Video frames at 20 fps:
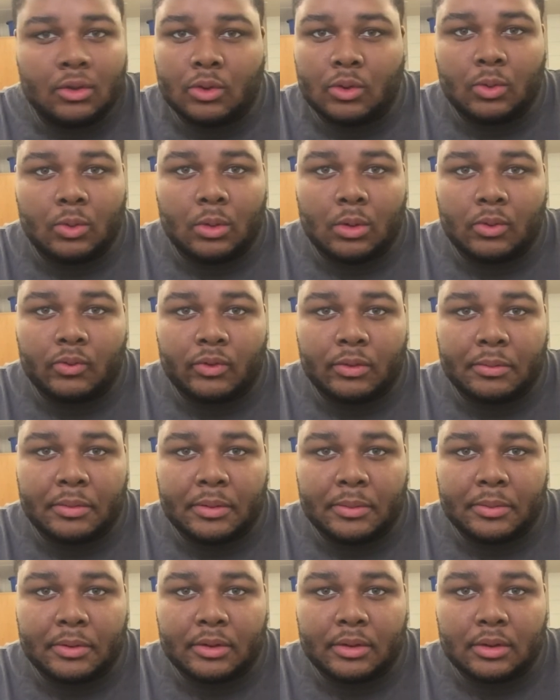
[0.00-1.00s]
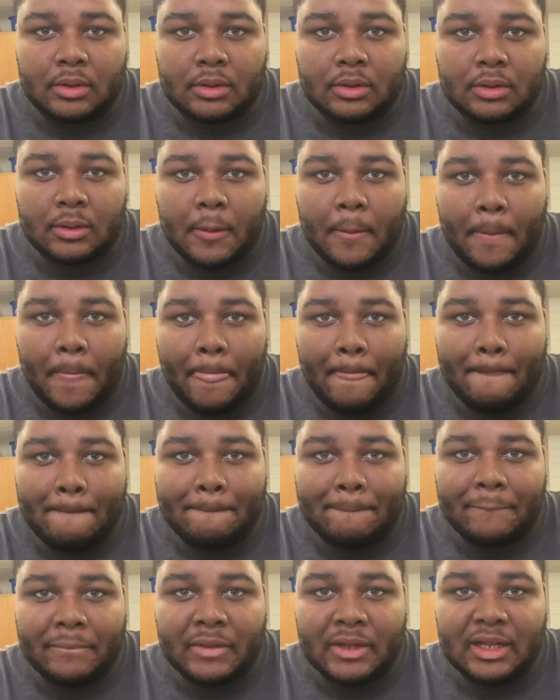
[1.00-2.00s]
you won't remember
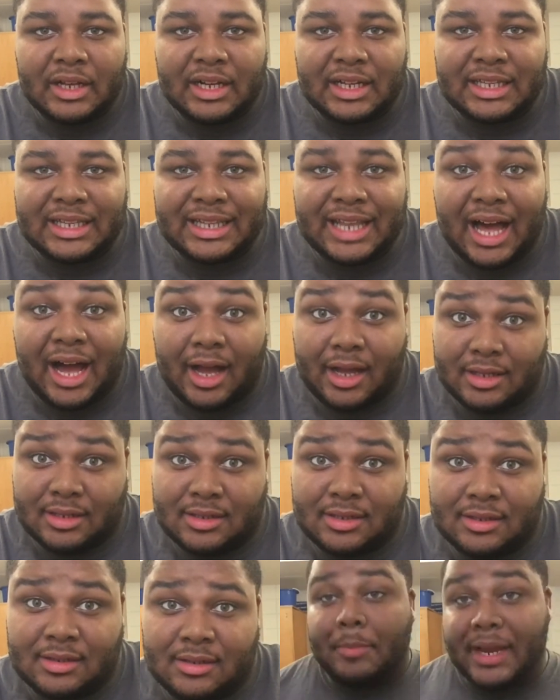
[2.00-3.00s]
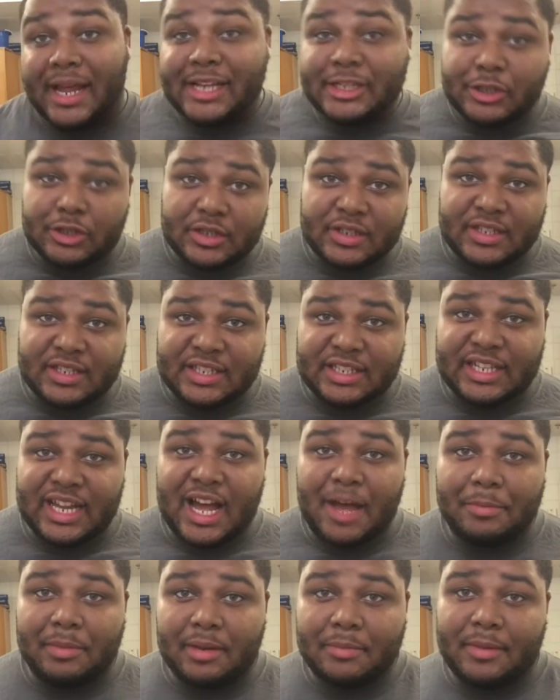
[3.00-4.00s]
a lot. But as you can see,
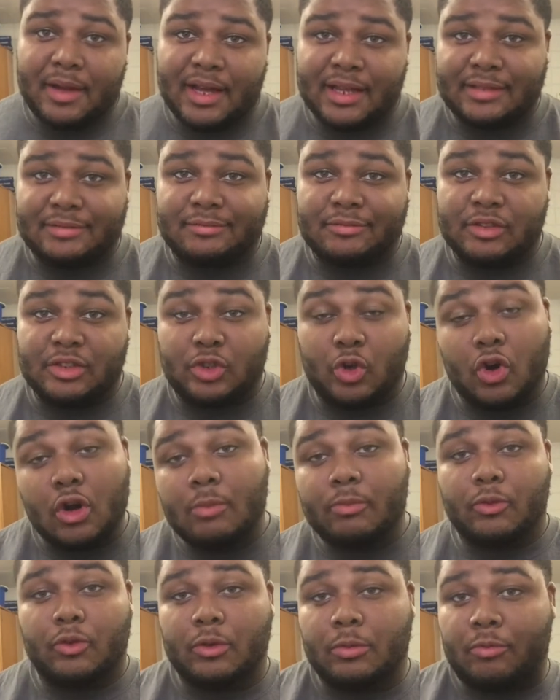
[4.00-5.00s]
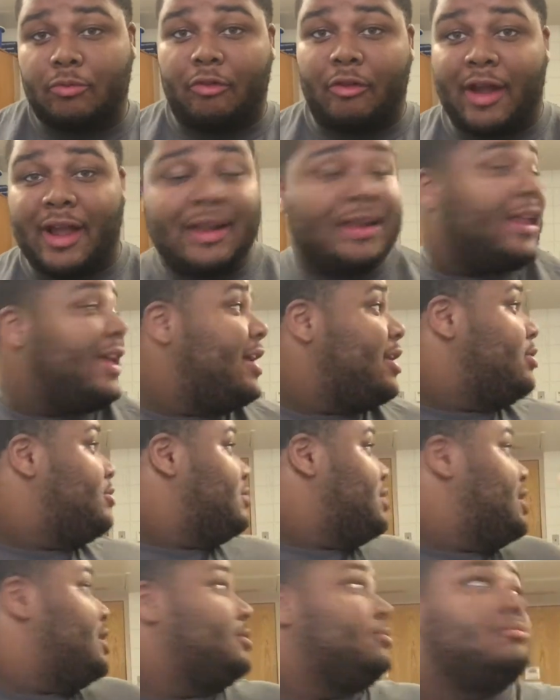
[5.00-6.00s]
I'm in my dorm room right now.
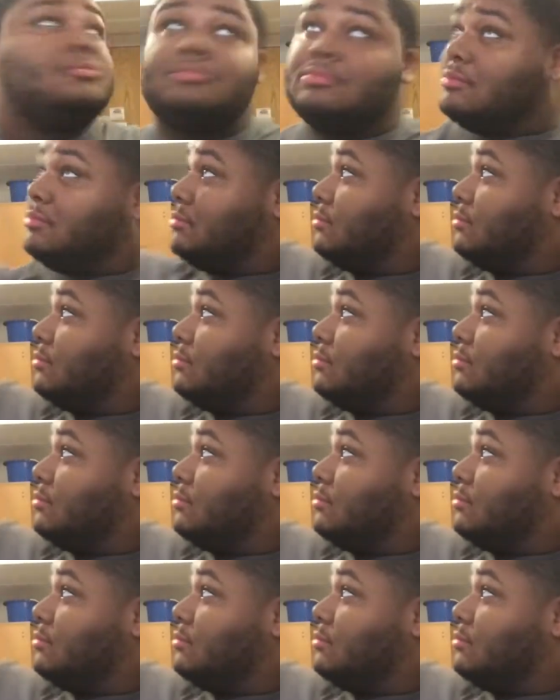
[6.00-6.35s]
I'm